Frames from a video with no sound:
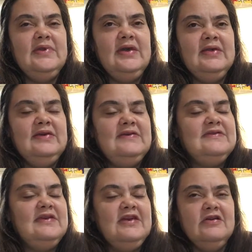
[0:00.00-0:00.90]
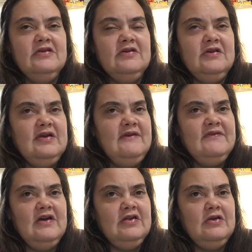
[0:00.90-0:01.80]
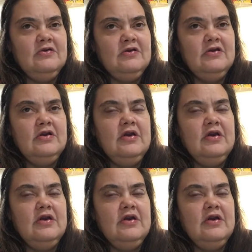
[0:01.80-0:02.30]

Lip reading: at least a year, if not longer.